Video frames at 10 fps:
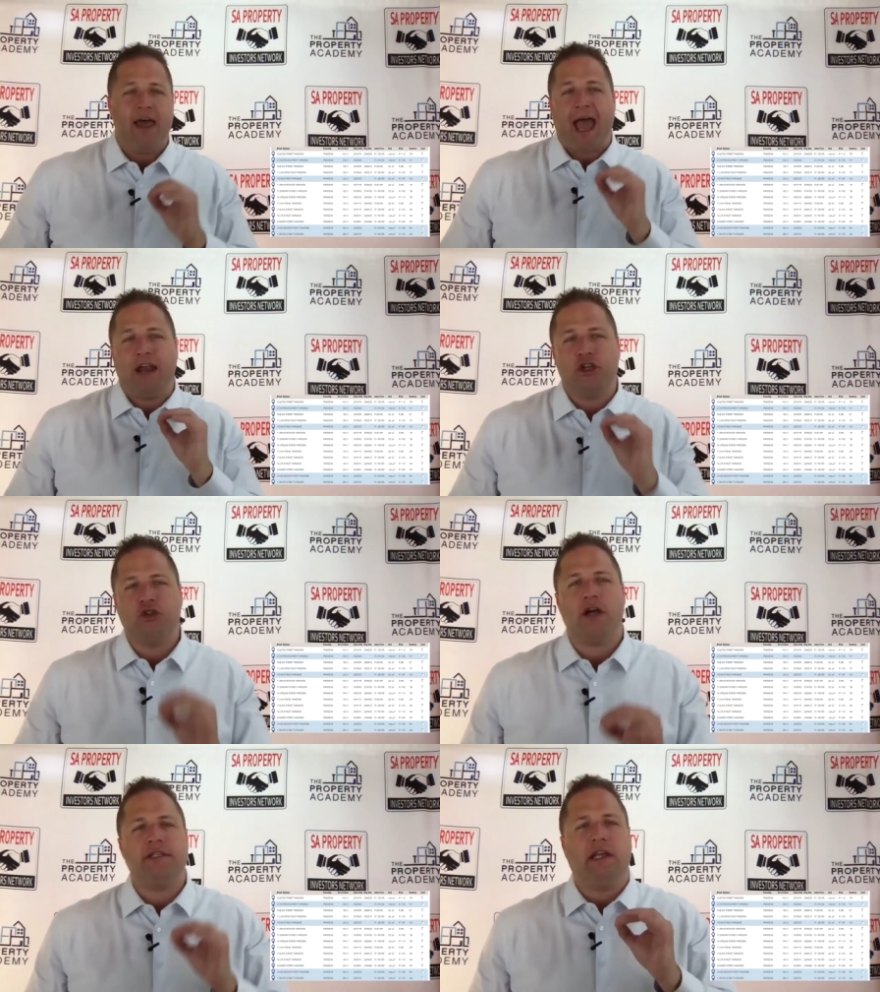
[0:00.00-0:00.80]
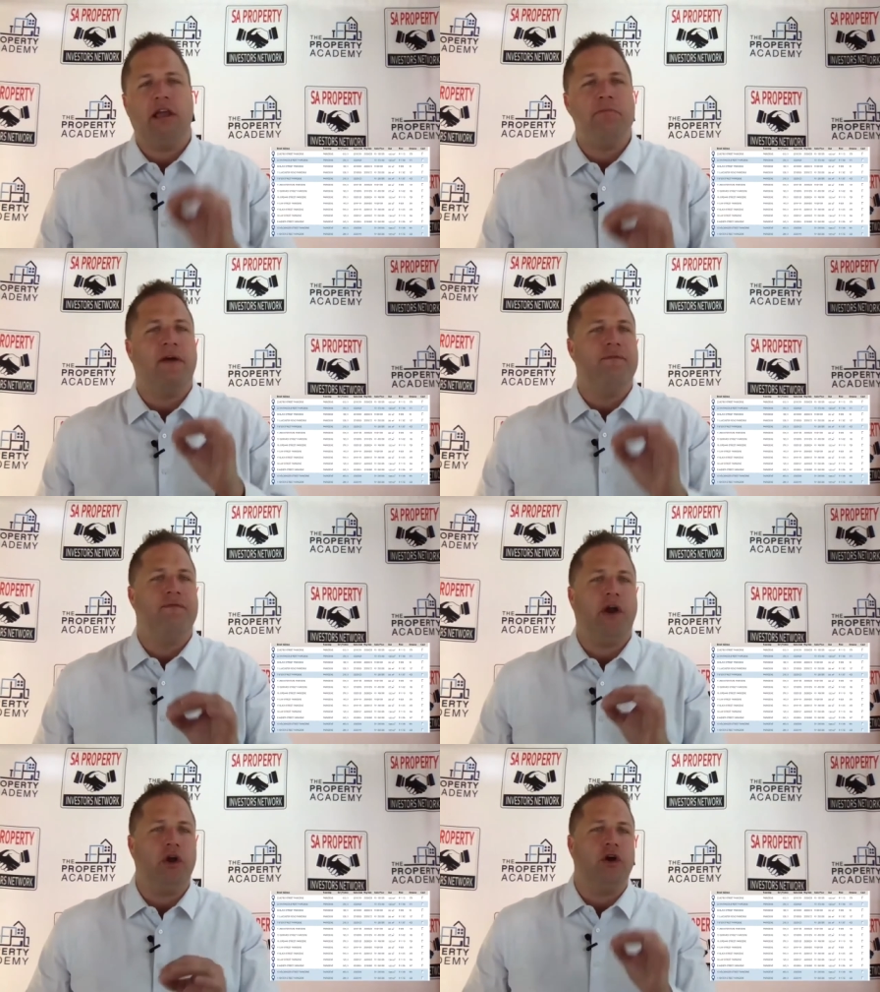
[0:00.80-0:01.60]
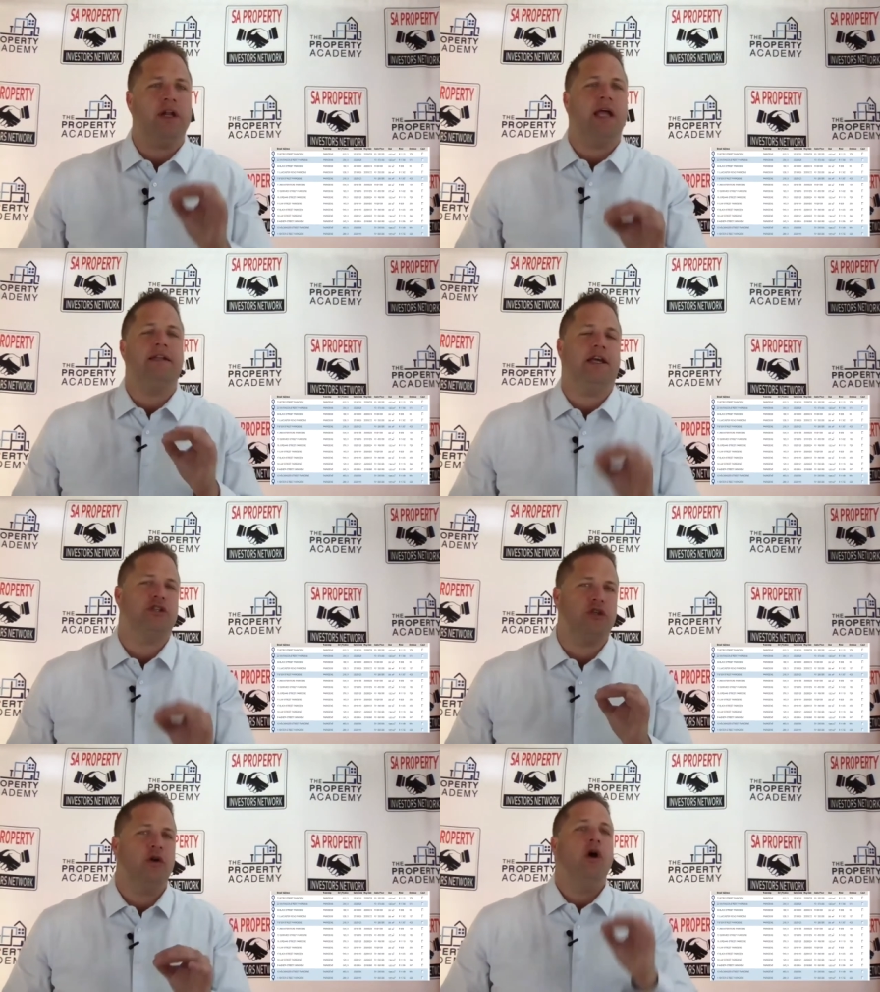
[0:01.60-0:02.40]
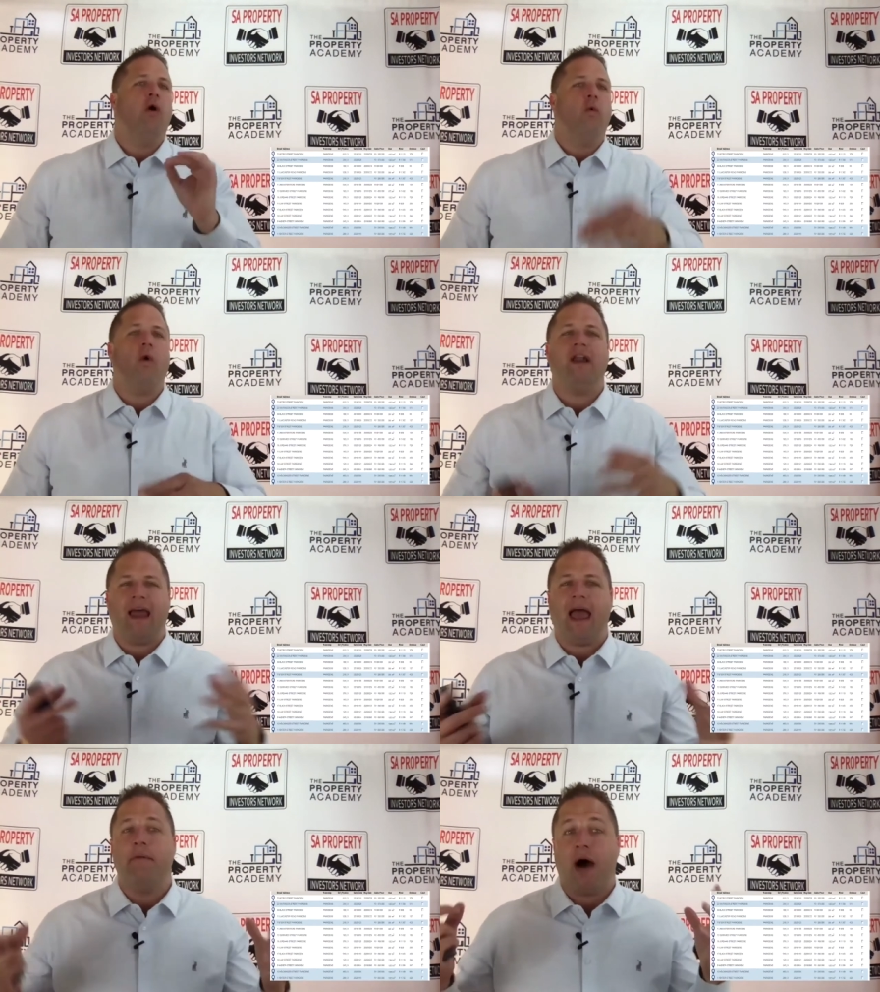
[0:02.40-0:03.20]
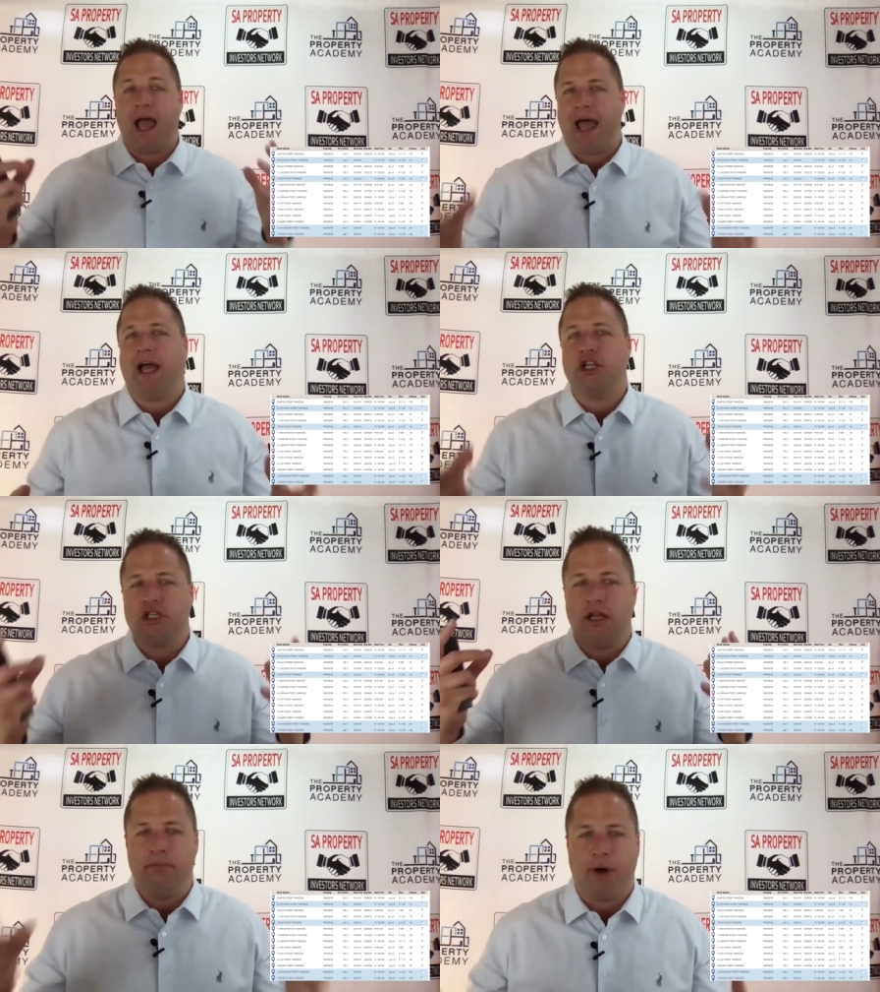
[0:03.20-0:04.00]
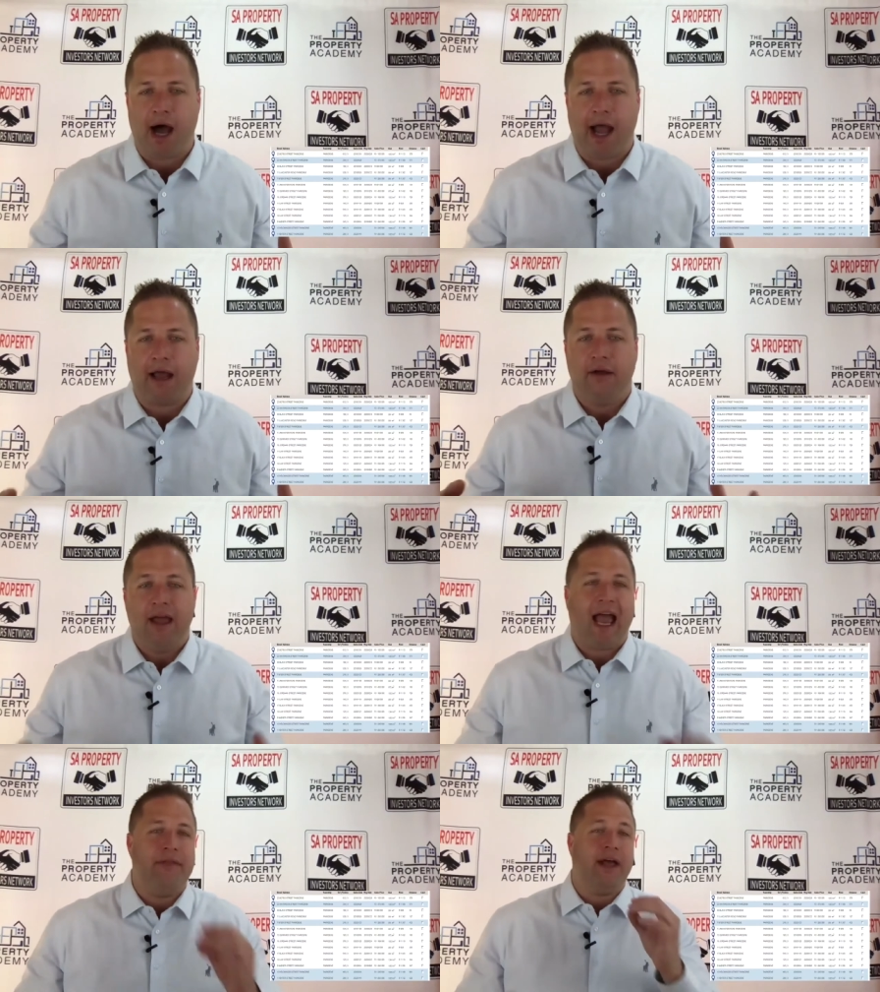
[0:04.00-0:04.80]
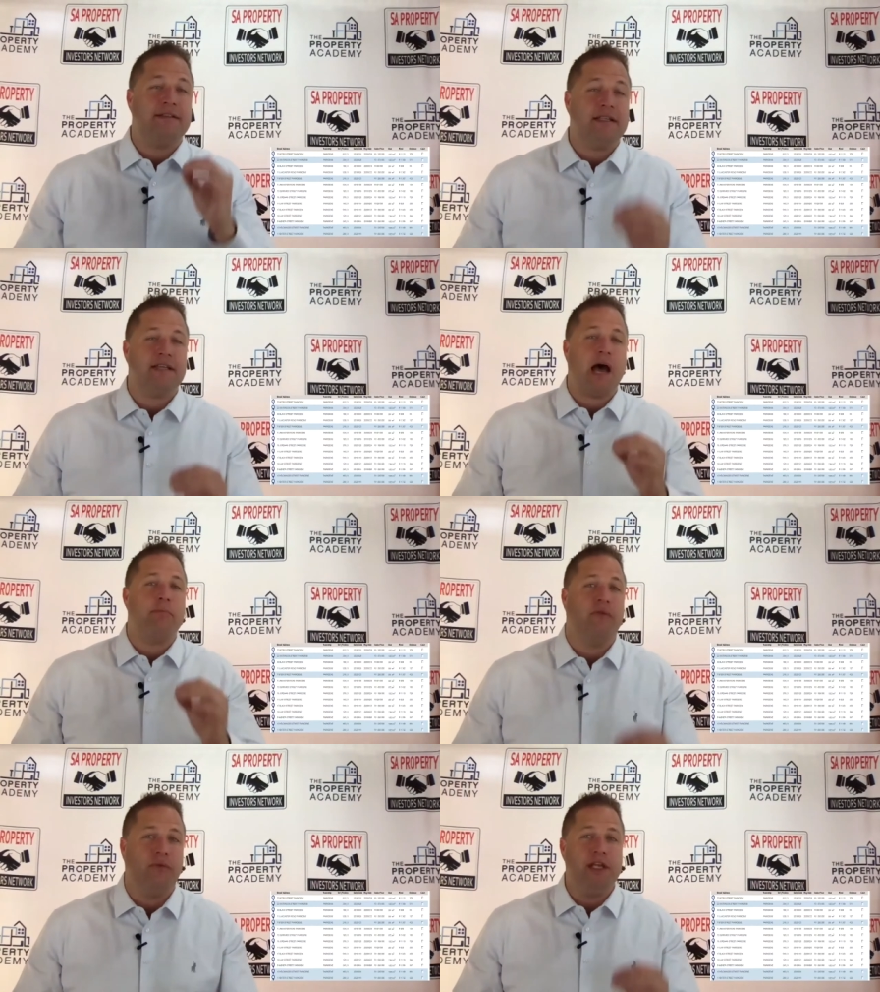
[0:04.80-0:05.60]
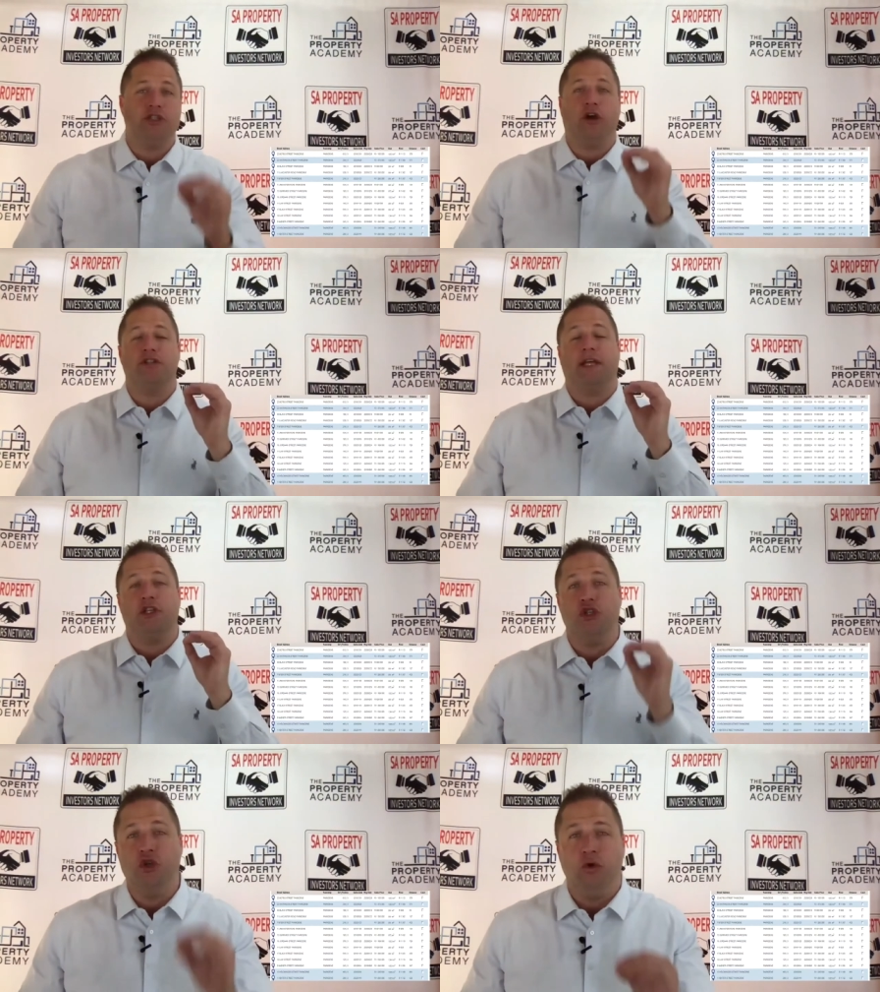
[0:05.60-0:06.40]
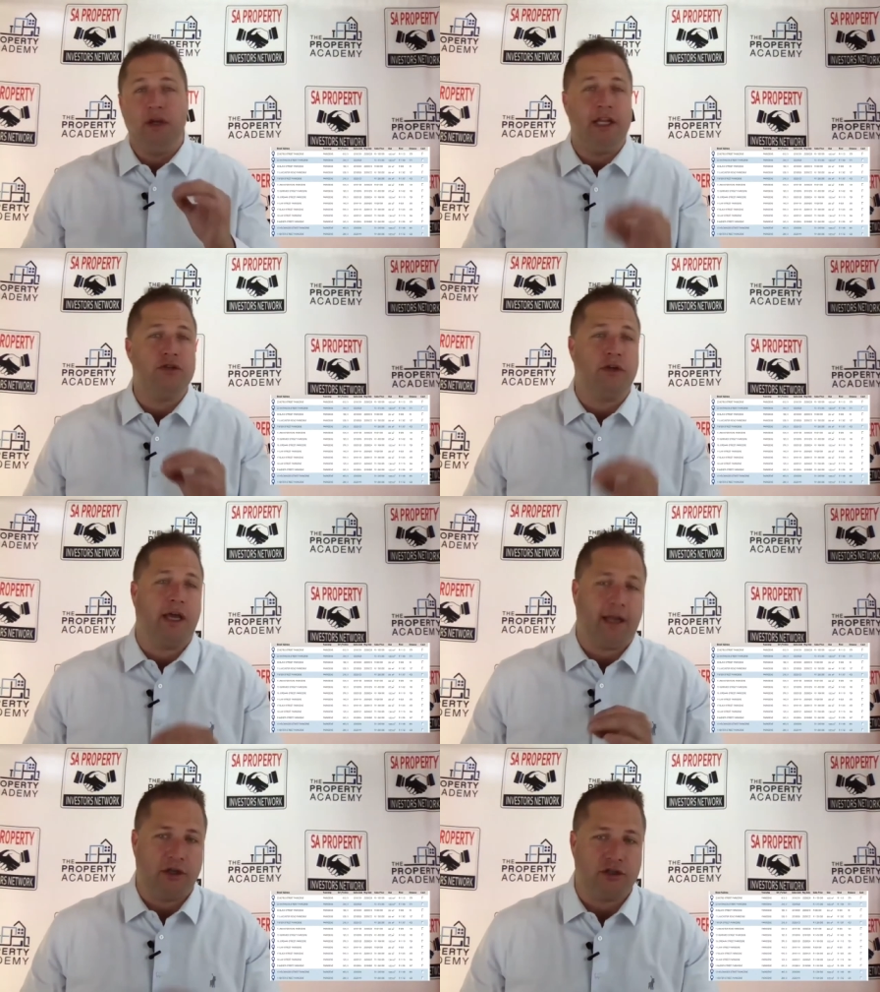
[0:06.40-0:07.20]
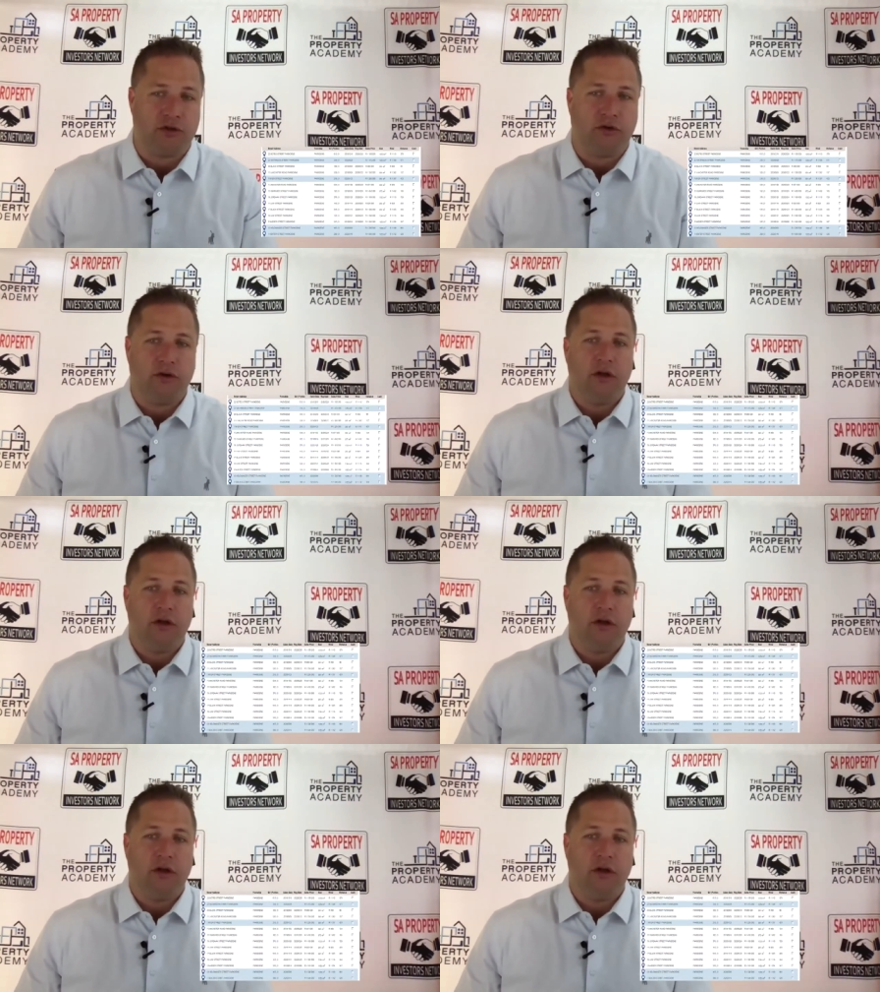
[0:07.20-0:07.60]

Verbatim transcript: And it starts to give me a very good idea as to what am I actually buying. And that's the type of research that you need to get into.